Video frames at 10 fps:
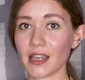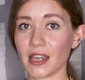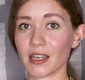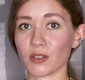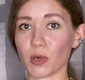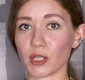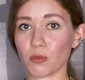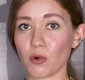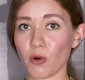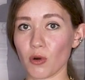and one
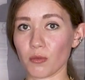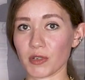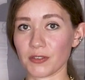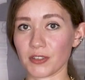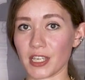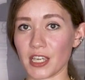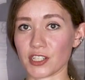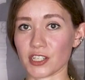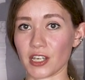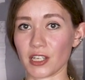more
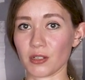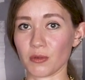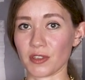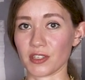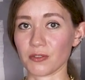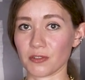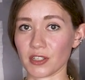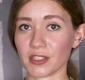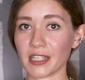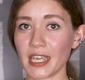modification with
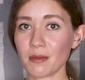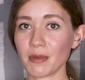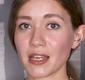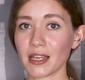different name,